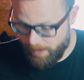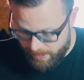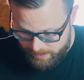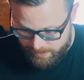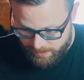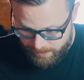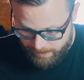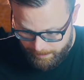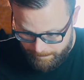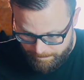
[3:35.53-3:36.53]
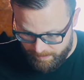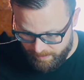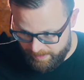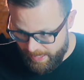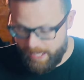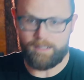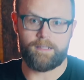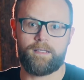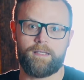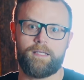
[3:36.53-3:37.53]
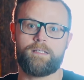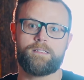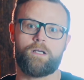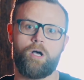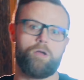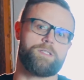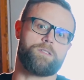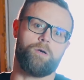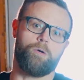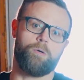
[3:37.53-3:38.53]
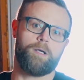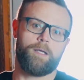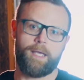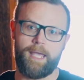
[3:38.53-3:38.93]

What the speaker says: But that is also